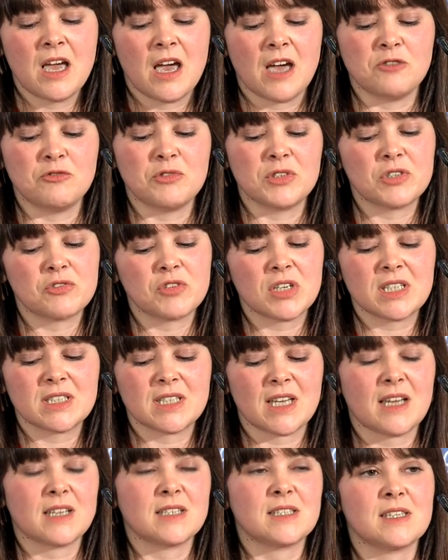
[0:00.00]
and
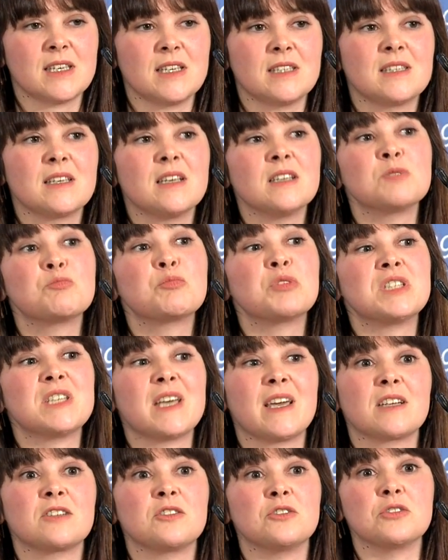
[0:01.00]
restrict access as
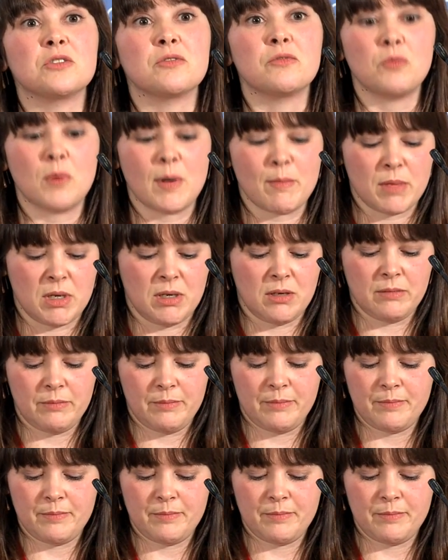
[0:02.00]
protectors of women.